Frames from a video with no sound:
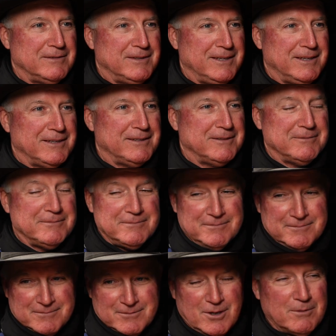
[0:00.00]
and
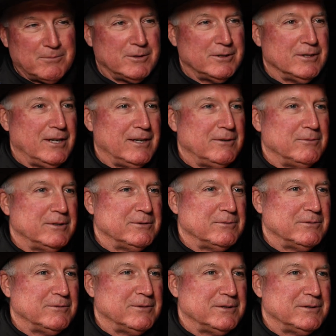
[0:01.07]
Tom recited
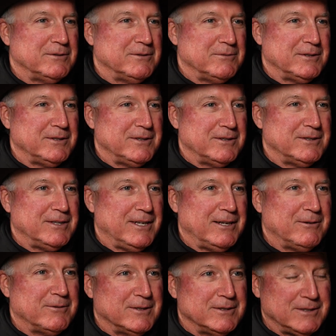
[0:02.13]
what the ear
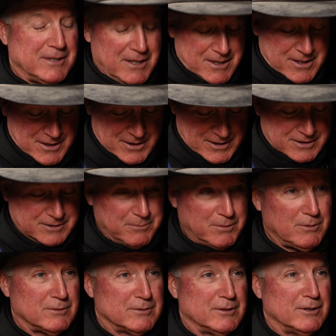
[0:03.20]
tag was, as
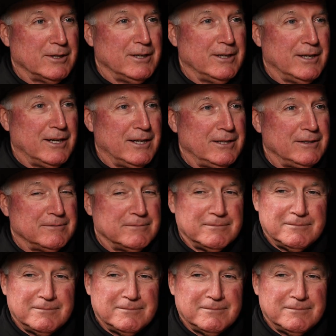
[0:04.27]
Bill was looking at it,